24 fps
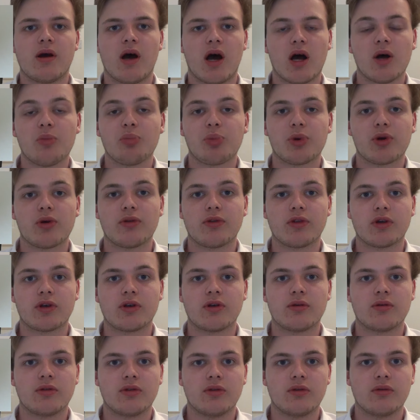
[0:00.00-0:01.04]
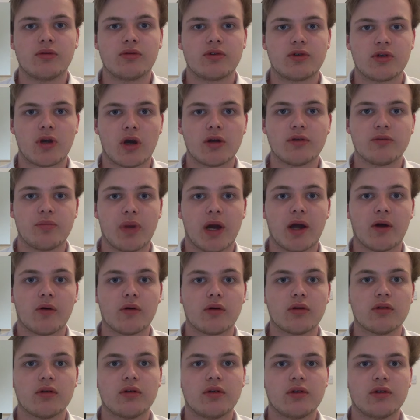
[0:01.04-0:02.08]
up at the gun
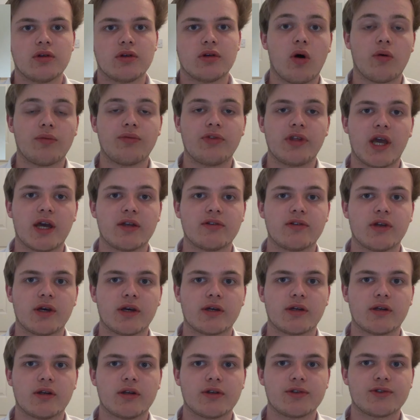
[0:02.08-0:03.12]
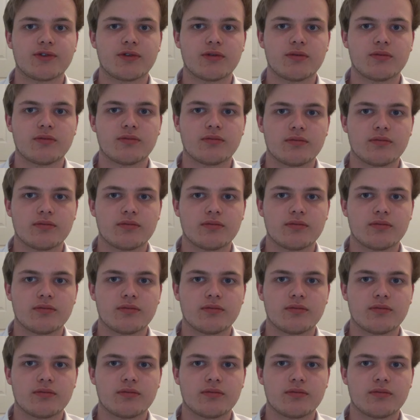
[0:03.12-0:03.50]
barrel of the antagonist.